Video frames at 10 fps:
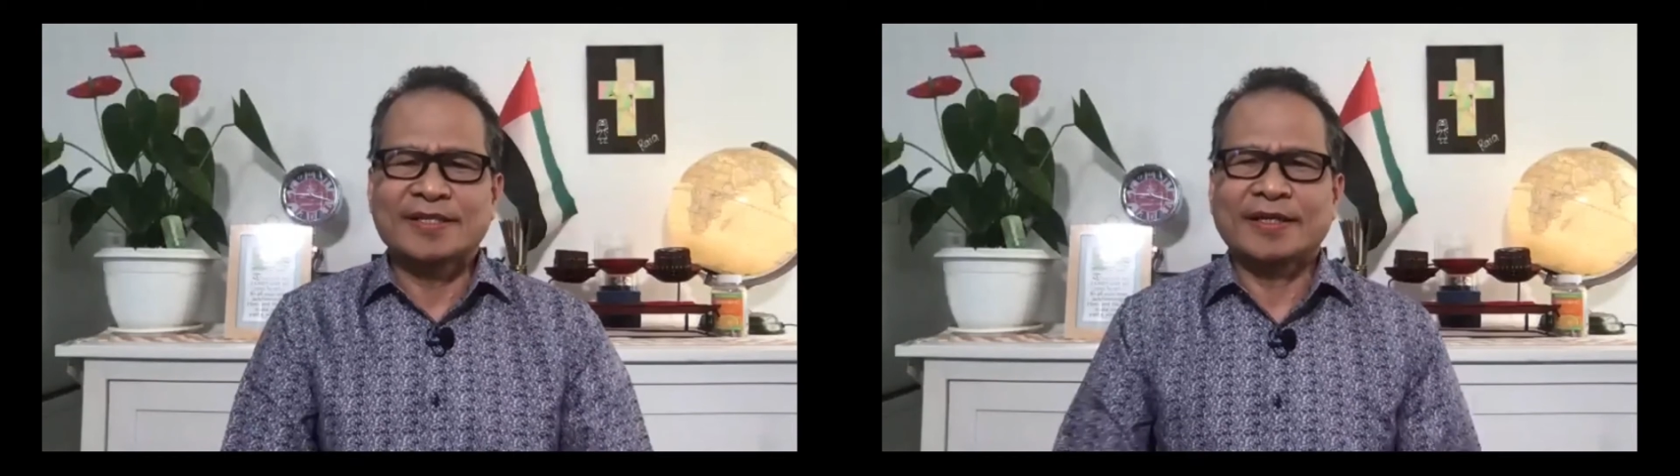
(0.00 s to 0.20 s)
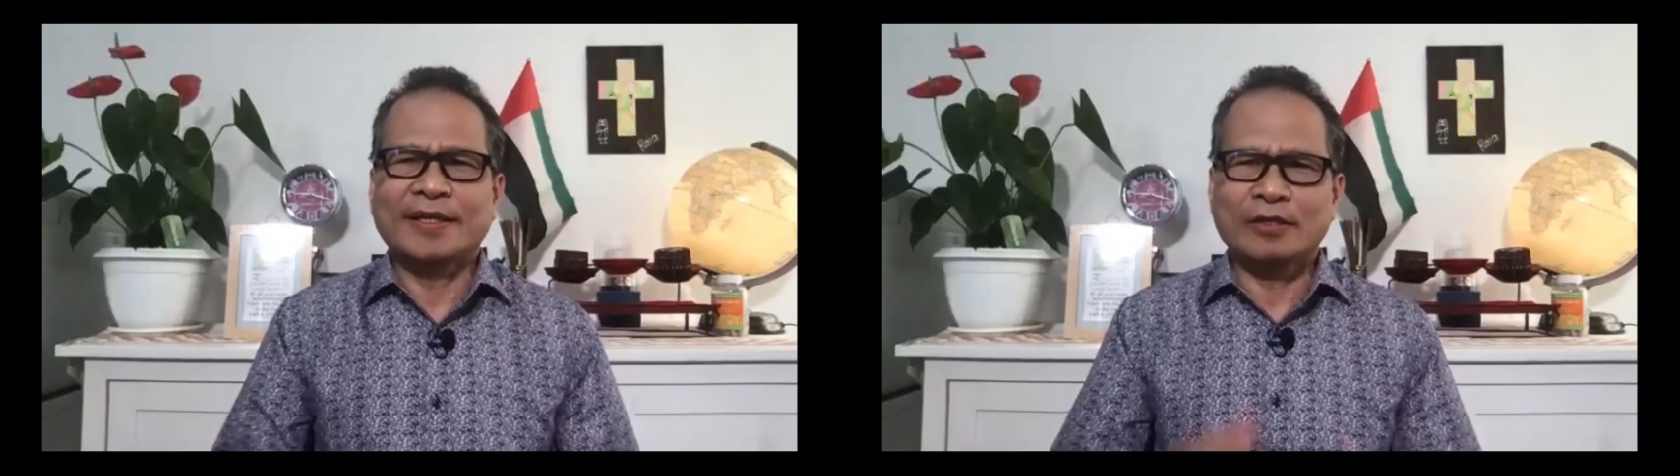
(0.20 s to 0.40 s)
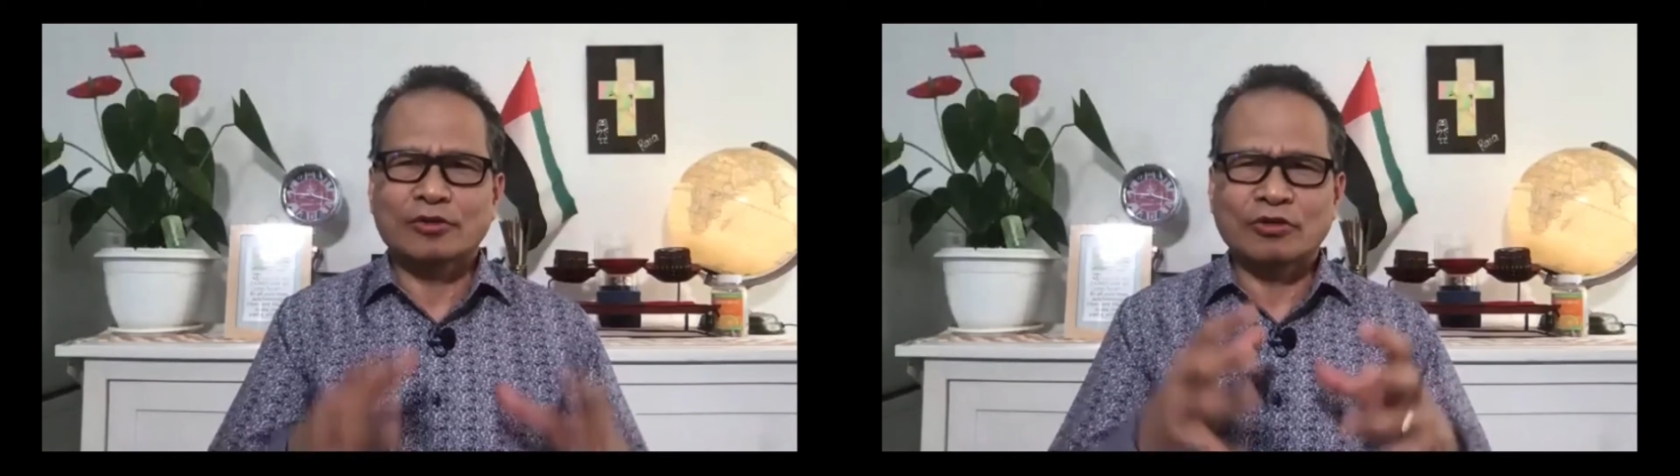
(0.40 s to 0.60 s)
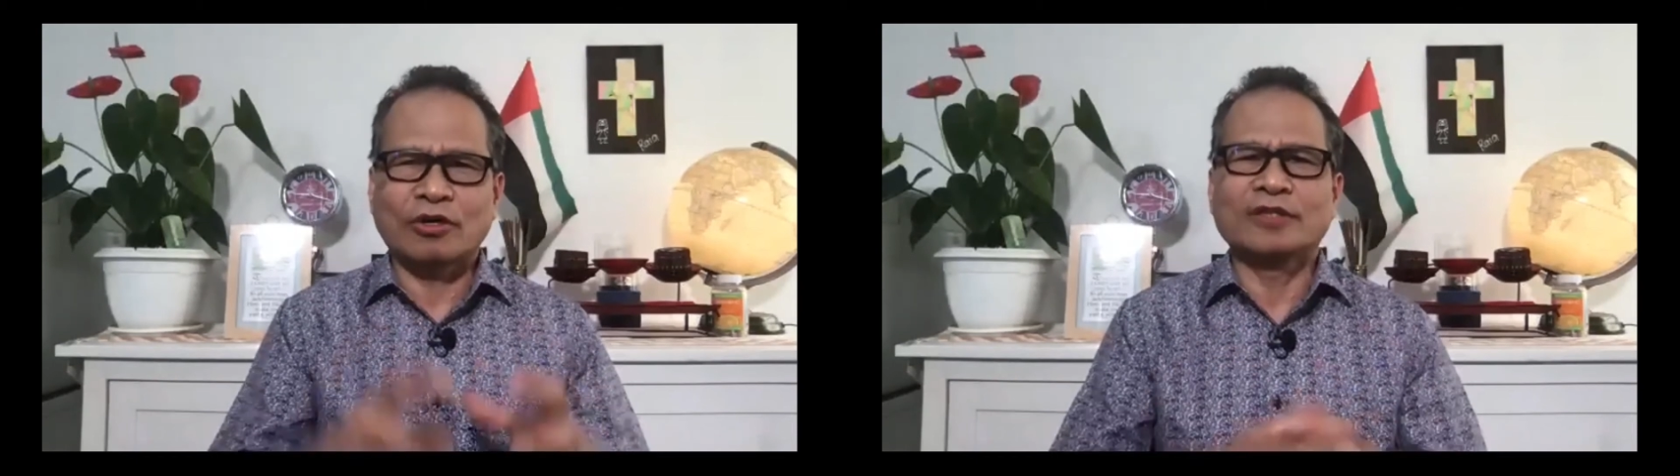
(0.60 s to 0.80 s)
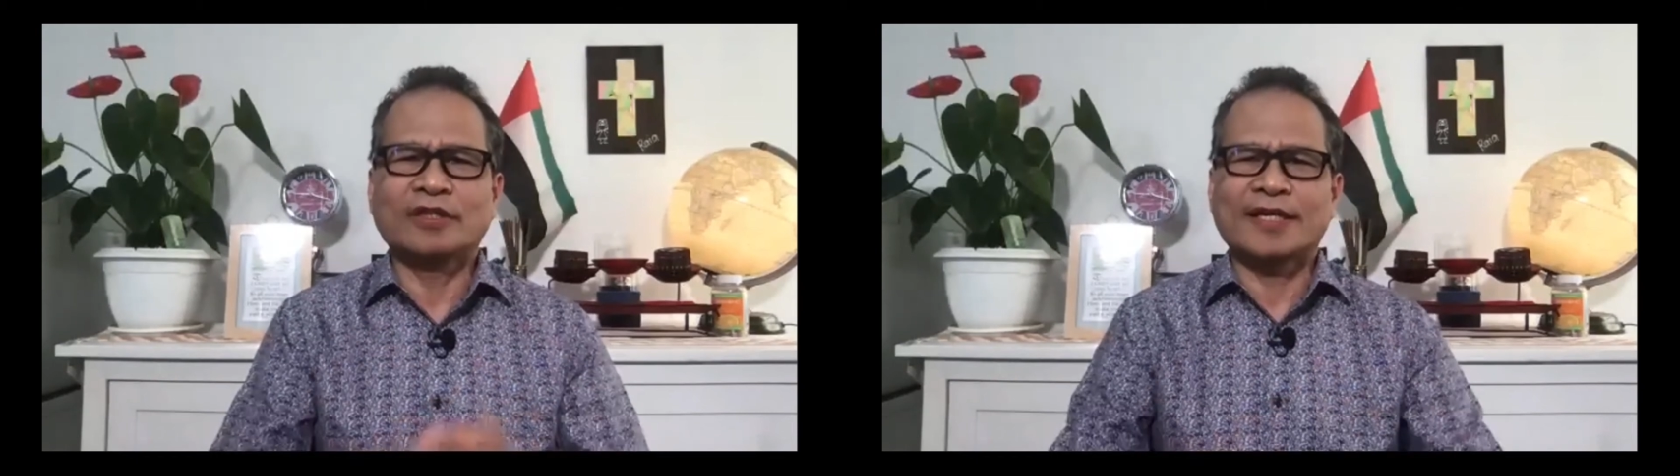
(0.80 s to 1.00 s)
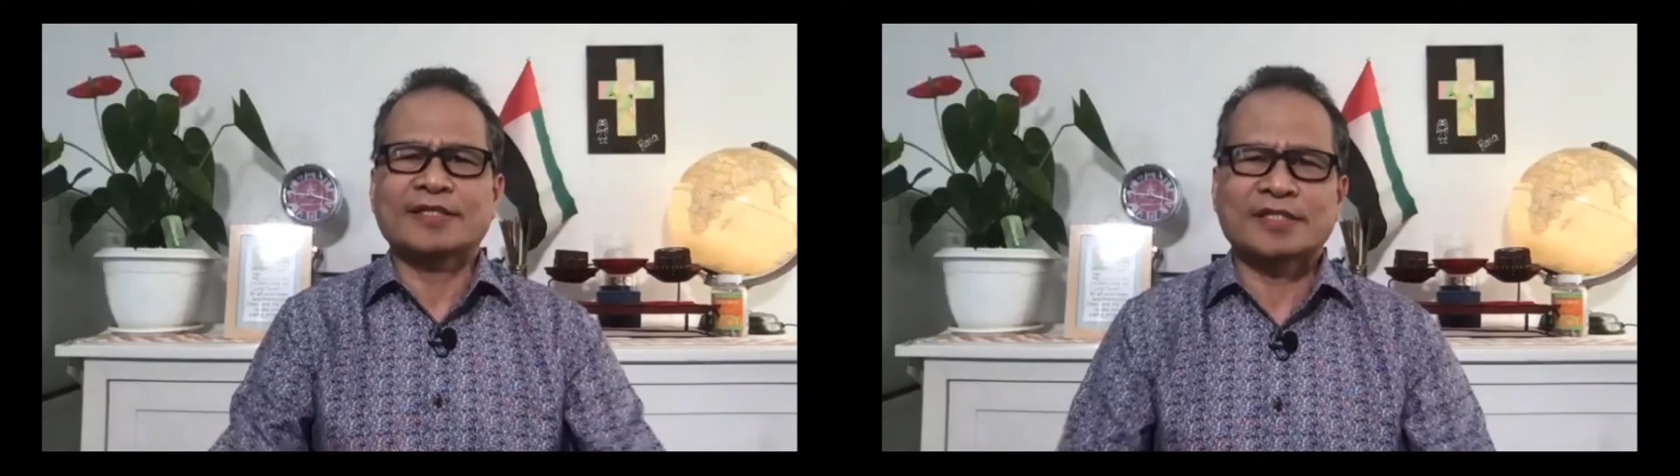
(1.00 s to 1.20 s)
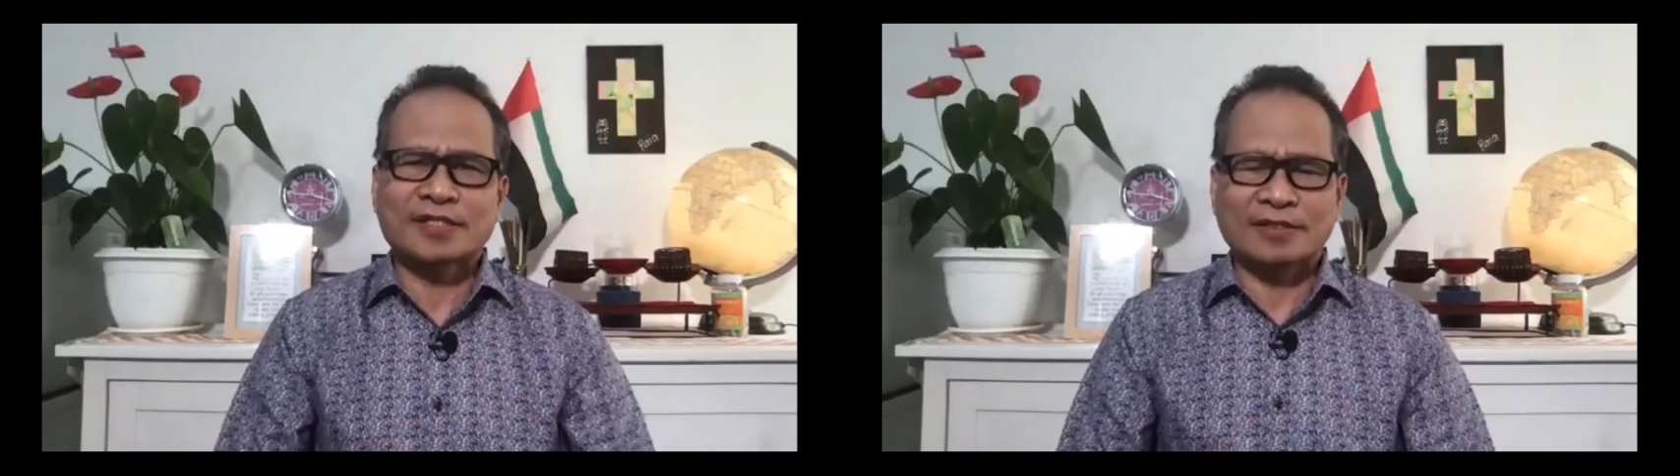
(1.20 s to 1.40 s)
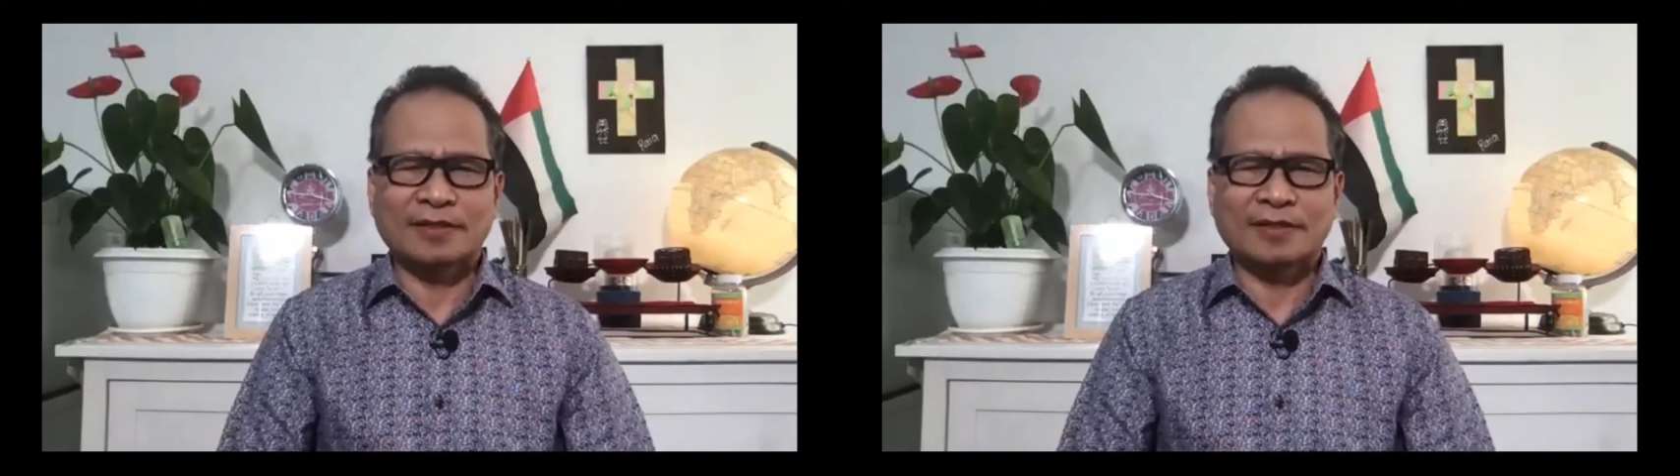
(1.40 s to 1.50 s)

in the context